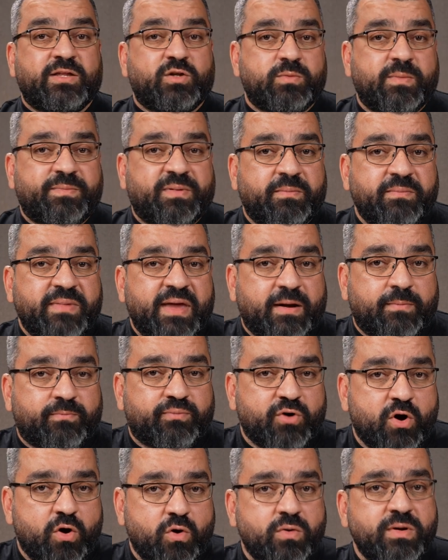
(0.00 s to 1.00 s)
Adobe Premiere
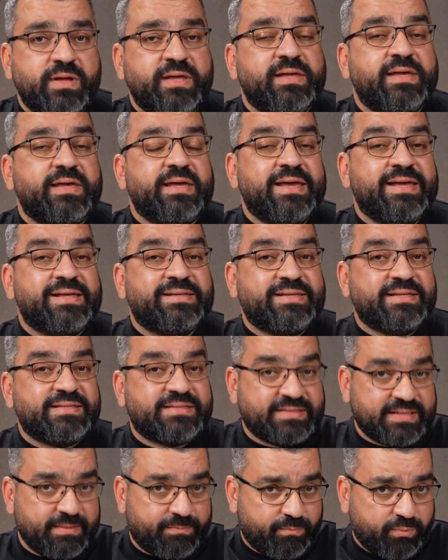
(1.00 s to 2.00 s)
Pro, it is
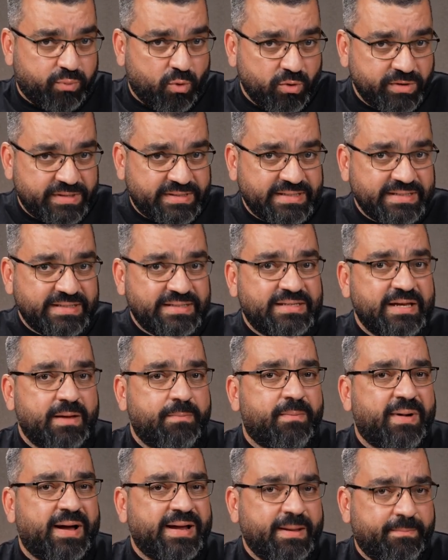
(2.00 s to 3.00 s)
supported
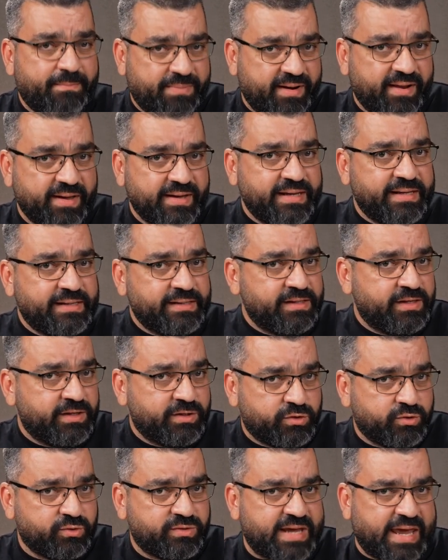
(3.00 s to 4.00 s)
by a plugin
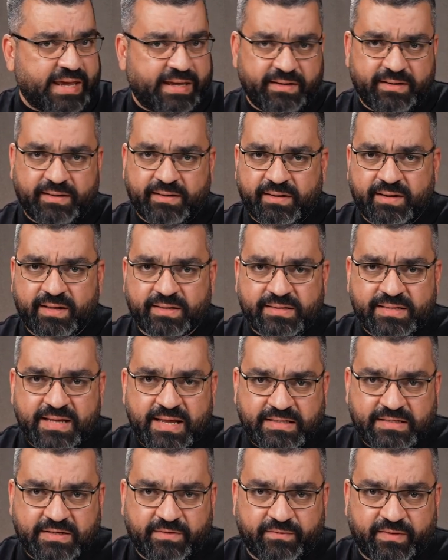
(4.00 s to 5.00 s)
today, not
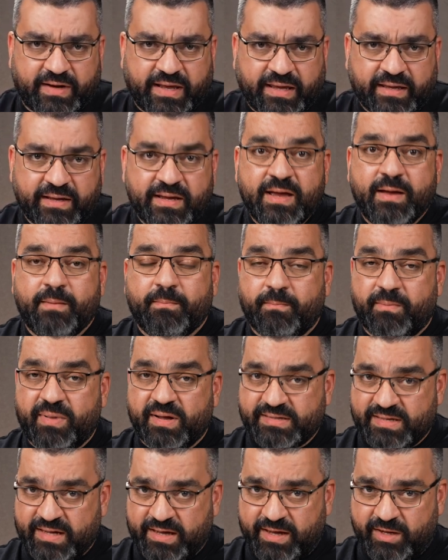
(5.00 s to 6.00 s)
natively,
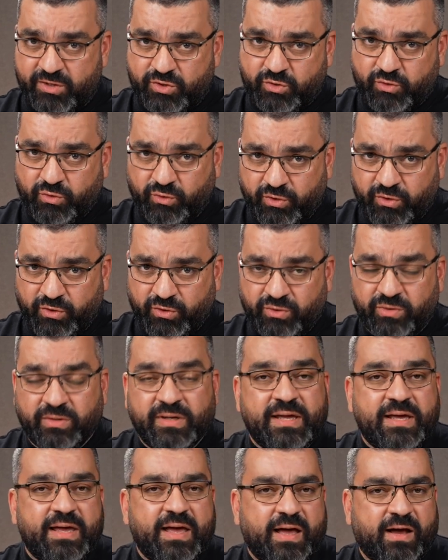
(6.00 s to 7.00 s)
but I assure you,
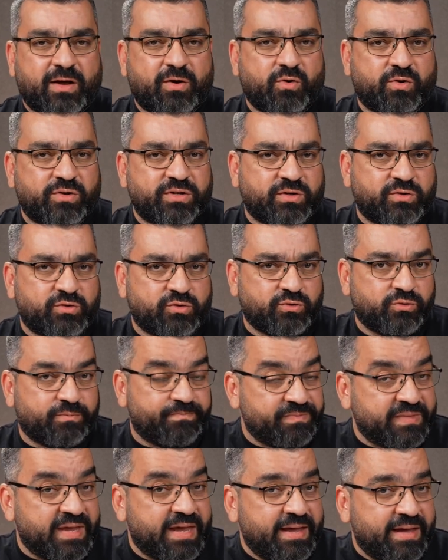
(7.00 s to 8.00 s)
according to
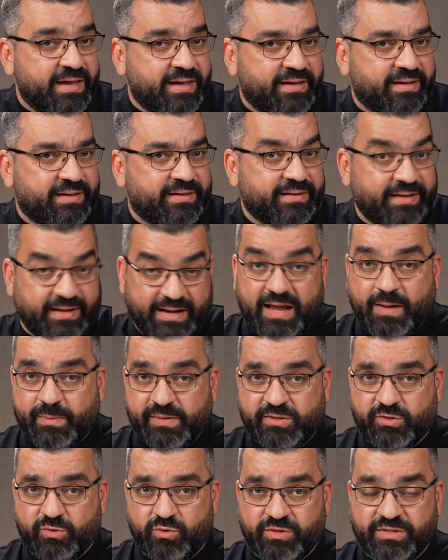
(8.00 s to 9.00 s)
uh,
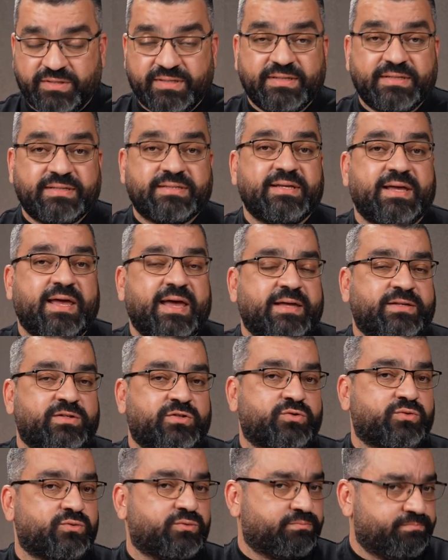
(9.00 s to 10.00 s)
reliable sources and
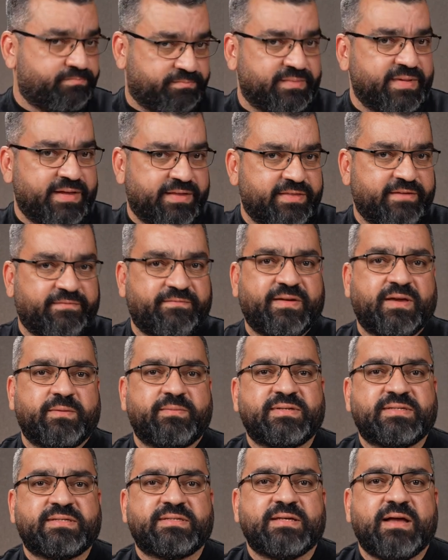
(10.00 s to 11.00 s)
to the
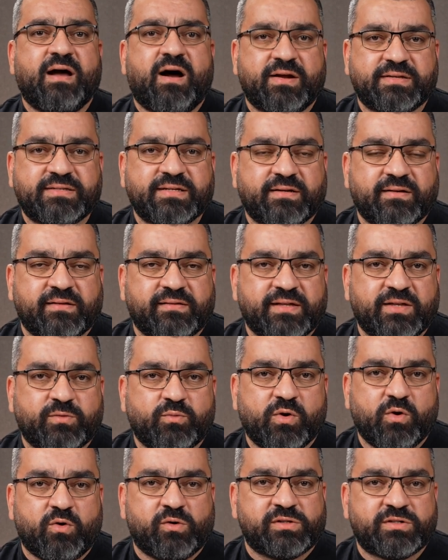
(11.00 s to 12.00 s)
famous article that
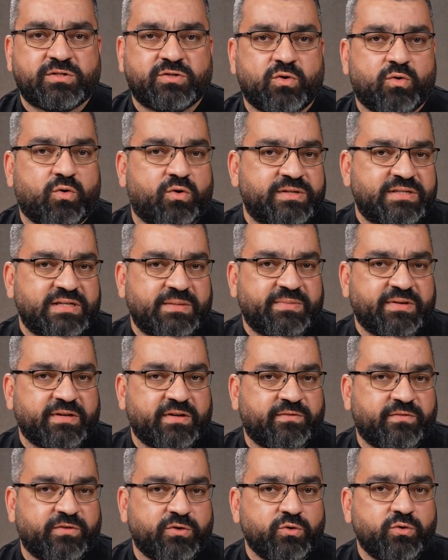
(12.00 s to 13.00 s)
we all saw on D P
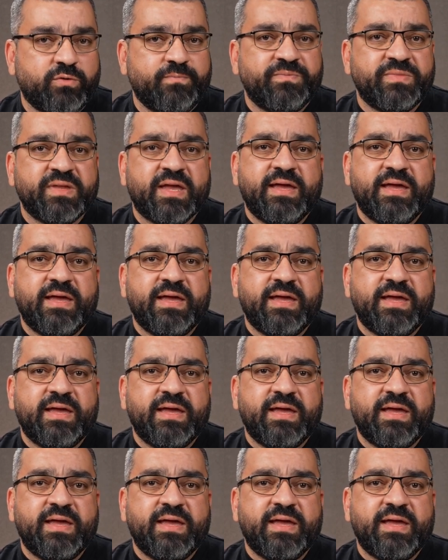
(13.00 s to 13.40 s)
Review,